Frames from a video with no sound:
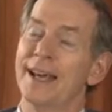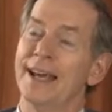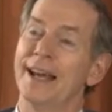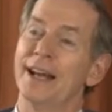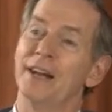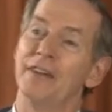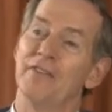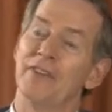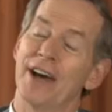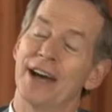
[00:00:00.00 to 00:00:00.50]

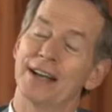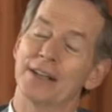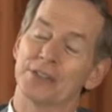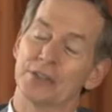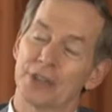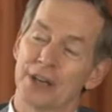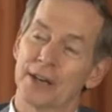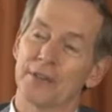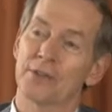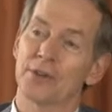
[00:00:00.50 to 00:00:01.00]
And in fact,
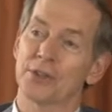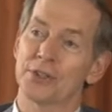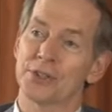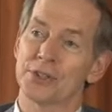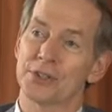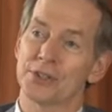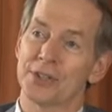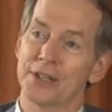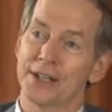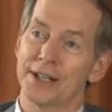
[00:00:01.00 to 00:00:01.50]
several of
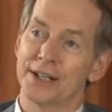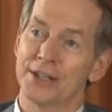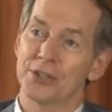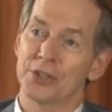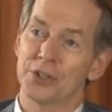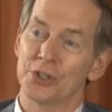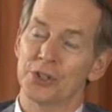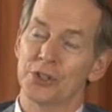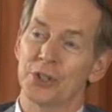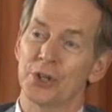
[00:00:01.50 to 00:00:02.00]
the
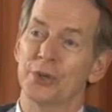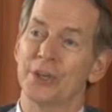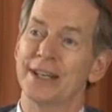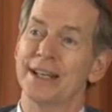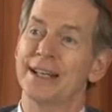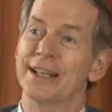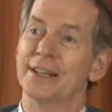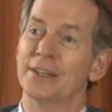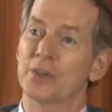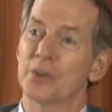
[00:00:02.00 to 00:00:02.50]
studies it showed
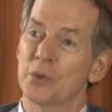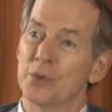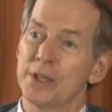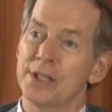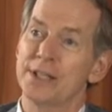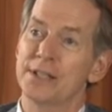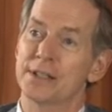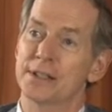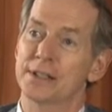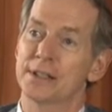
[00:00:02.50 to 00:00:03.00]
it
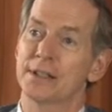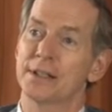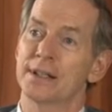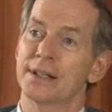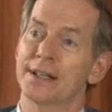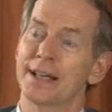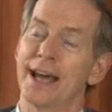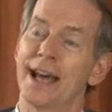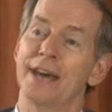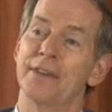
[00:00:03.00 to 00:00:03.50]
increased
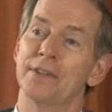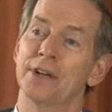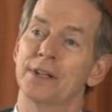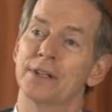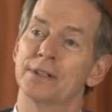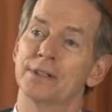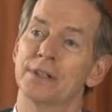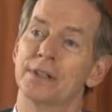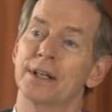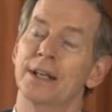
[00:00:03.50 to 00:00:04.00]

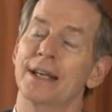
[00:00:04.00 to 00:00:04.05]
cavities.